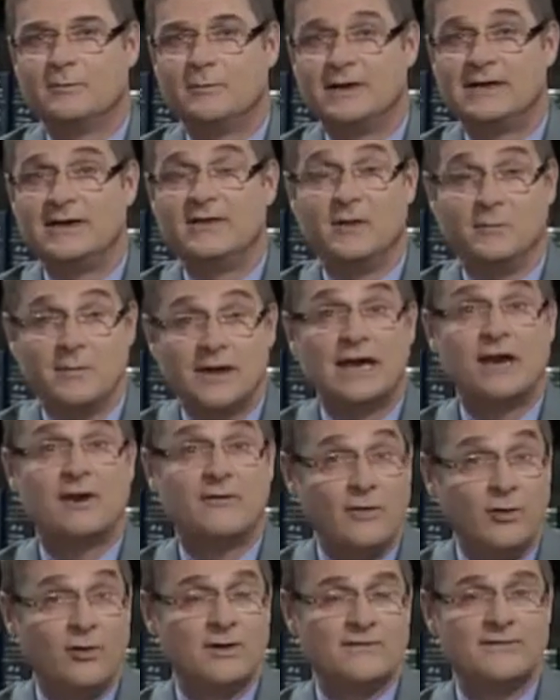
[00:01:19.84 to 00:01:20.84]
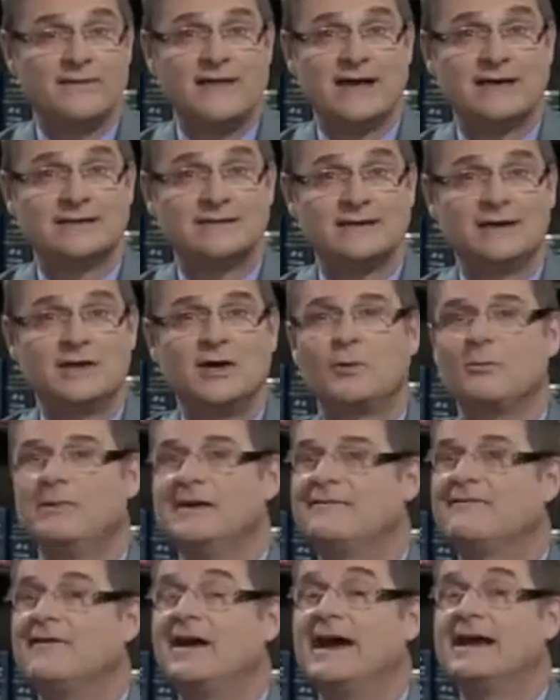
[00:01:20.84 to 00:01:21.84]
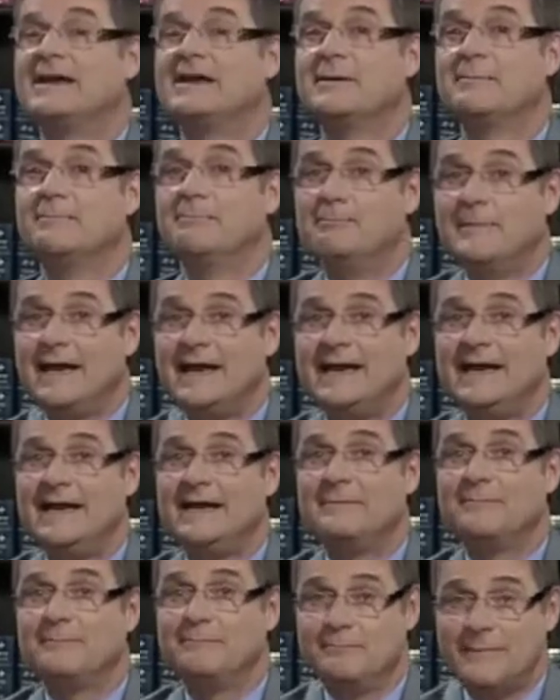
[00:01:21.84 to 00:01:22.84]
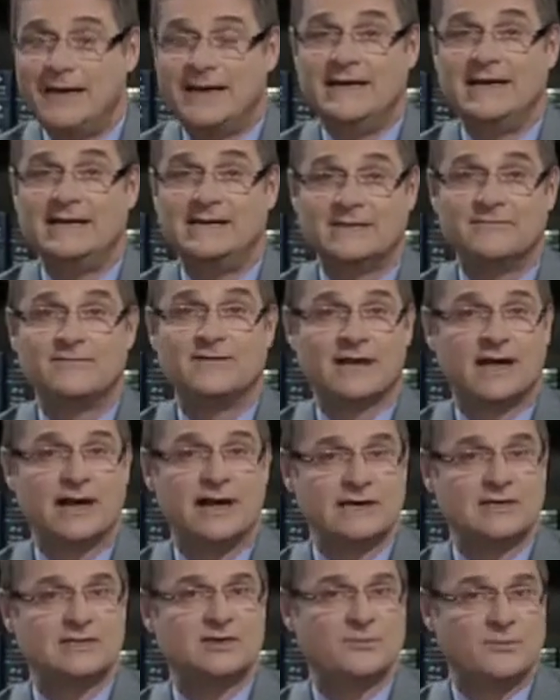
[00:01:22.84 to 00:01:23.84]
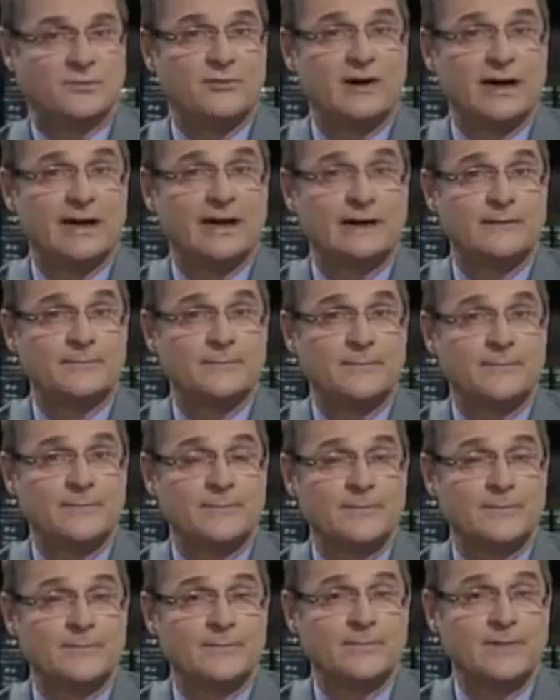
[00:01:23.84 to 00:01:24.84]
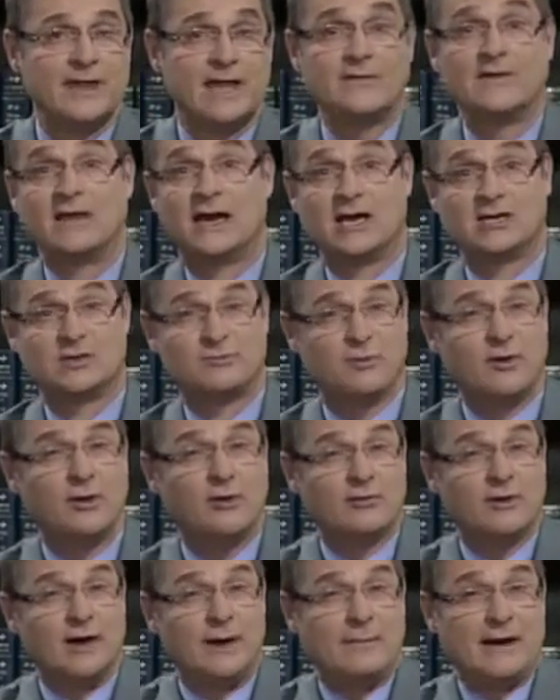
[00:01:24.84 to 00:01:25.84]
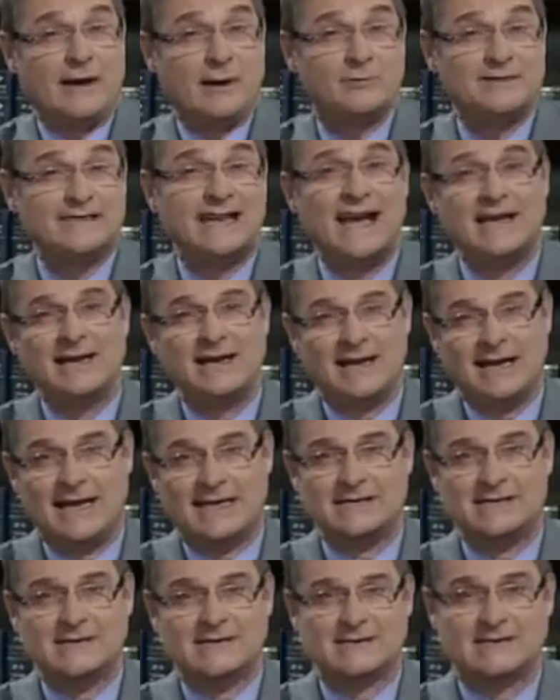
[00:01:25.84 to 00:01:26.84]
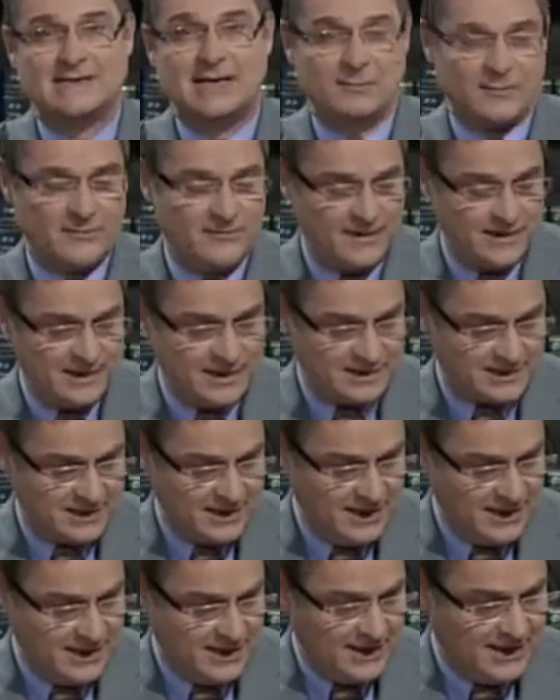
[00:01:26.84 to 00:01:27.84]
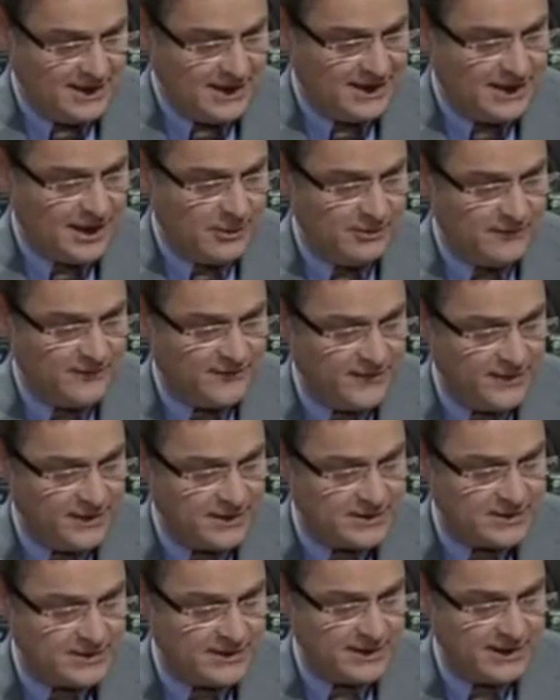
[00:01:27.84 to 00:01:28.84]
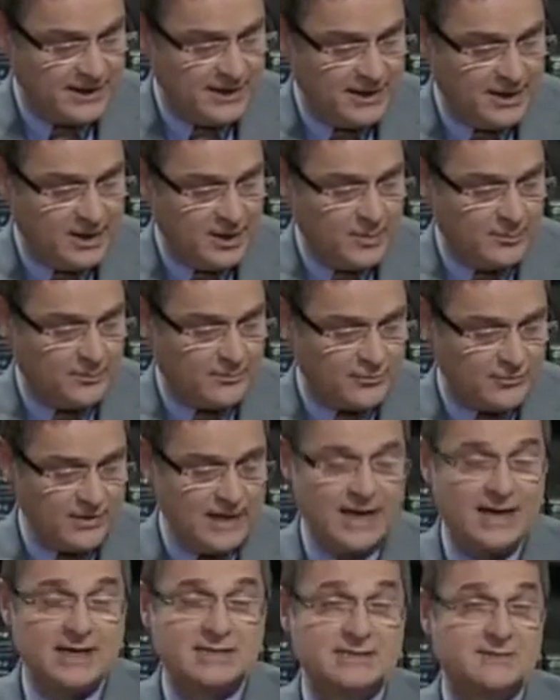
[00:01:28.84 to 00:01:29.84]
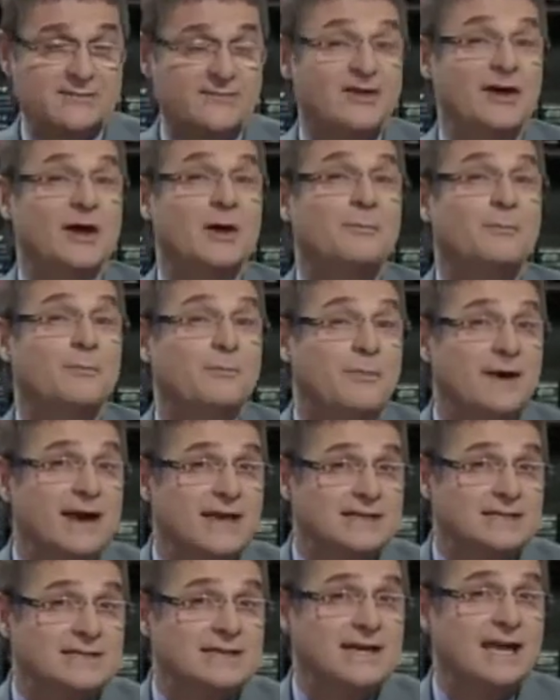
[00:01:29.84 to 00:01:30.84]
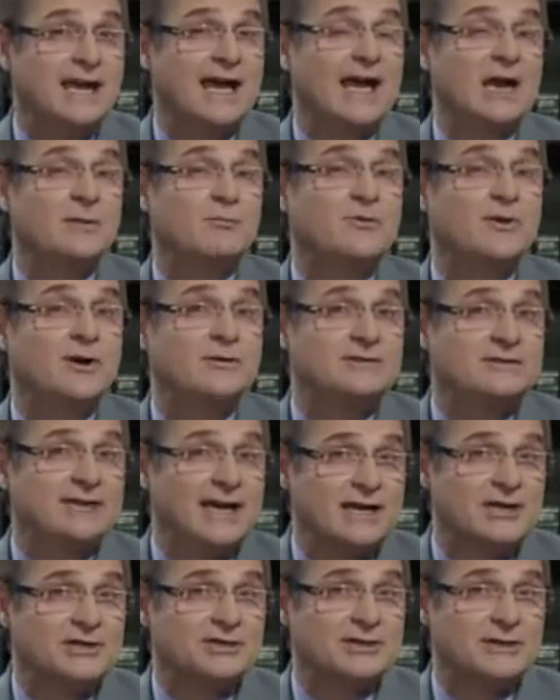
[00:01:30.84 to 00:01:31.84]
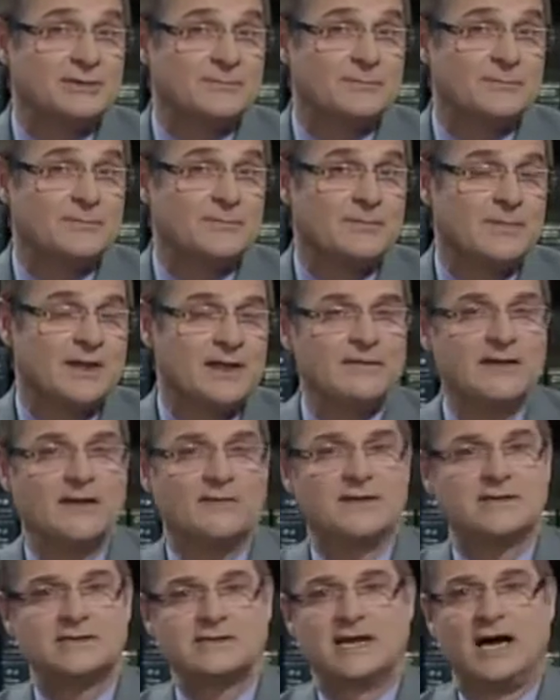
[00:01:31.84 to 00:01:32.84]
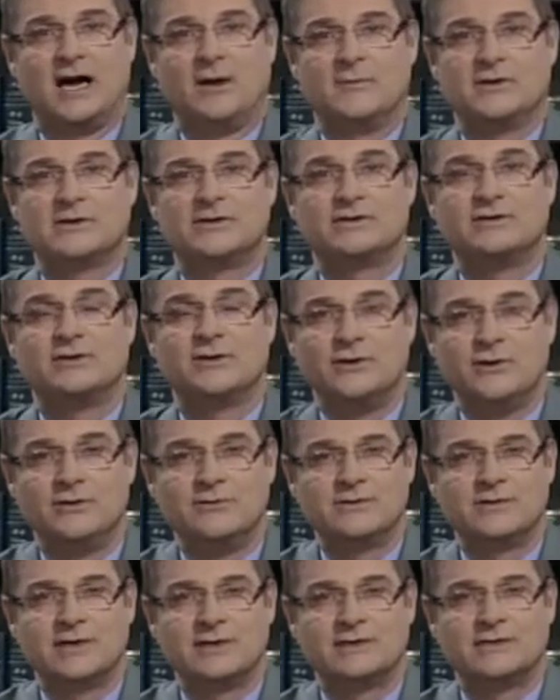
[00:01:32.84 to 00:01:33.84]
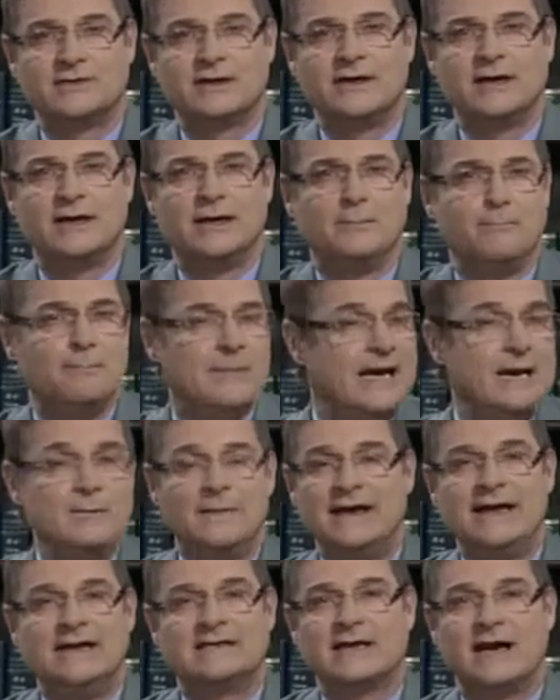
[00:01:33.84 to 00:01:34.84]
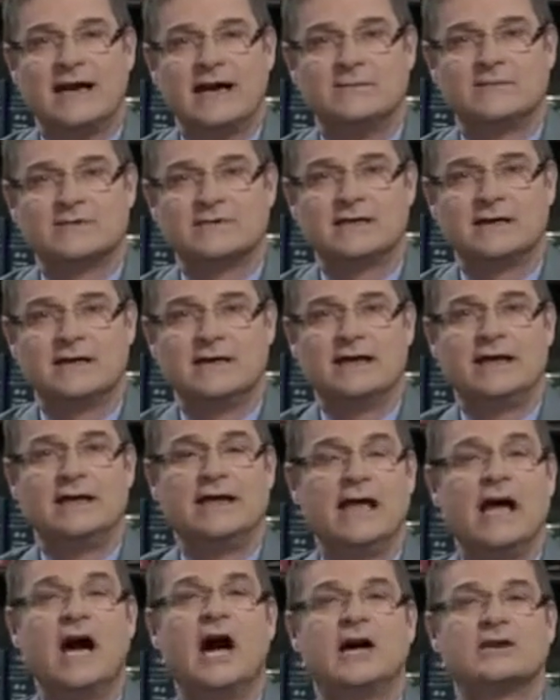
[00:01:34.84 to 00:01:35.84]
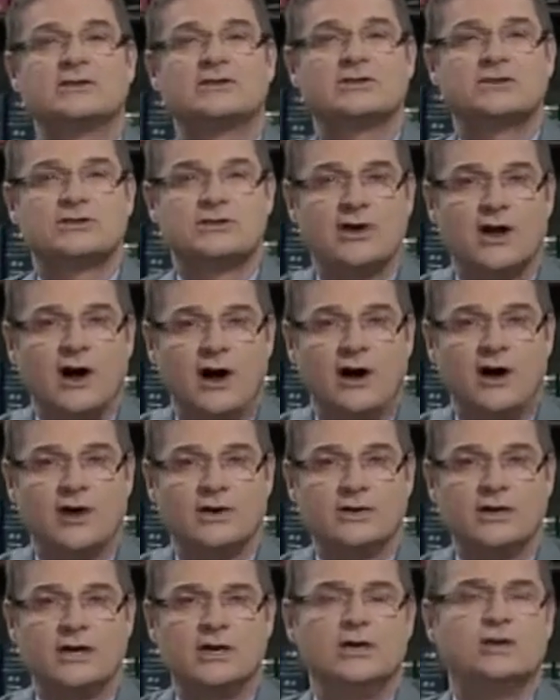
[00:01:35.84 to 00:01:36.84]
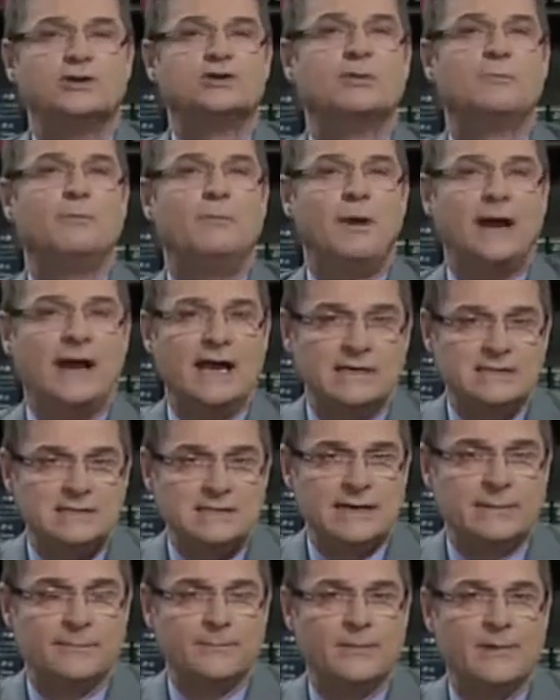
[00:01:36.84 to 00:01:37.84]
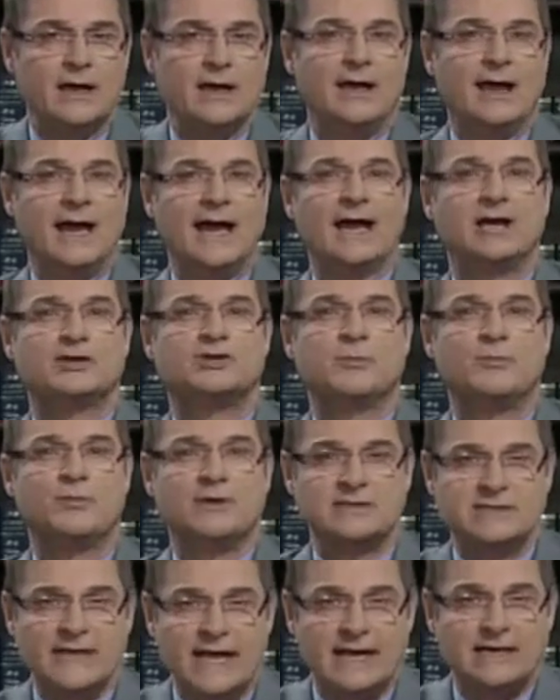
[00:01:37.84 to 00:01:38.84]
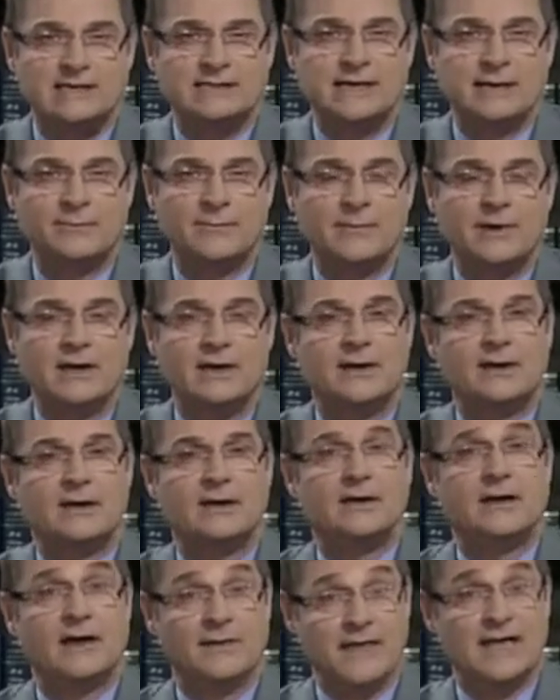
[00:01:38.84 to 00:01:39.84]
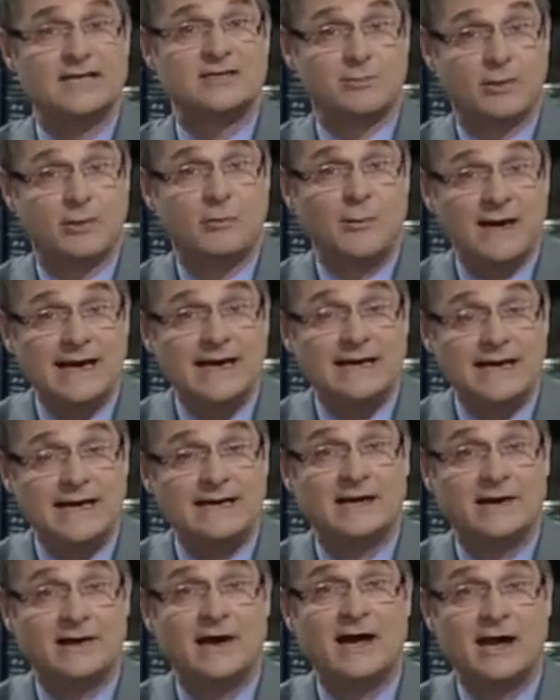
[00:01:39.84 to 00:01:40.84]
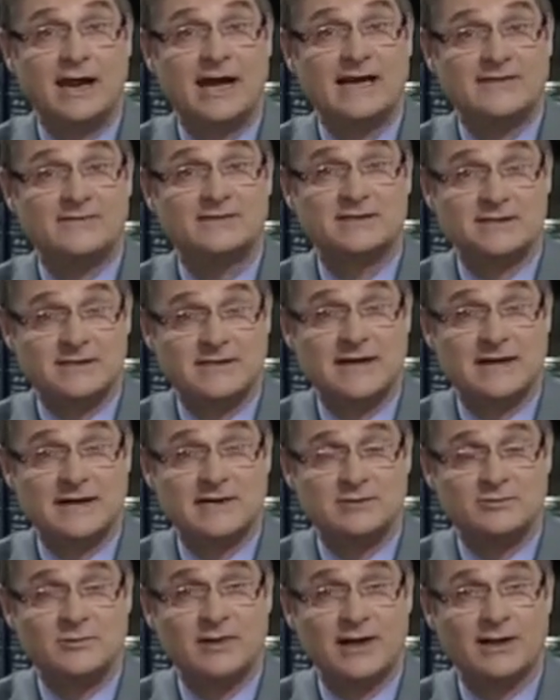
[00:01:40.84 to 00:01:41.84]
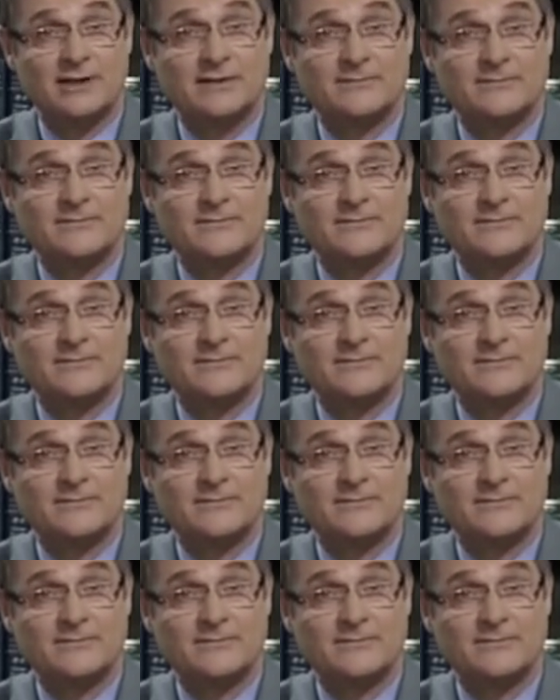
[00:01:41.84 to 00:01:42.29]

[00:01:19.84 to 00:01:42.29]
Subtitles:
But in the middle of all of that, we find many, many different kinds of prayer. In the last program, I was analyzing some of these, and I referred to the prayers of blessing and protection that the psalmist uses. Many, many times he asks God to bless him and to protect him. And that's what we need in our lives today as well.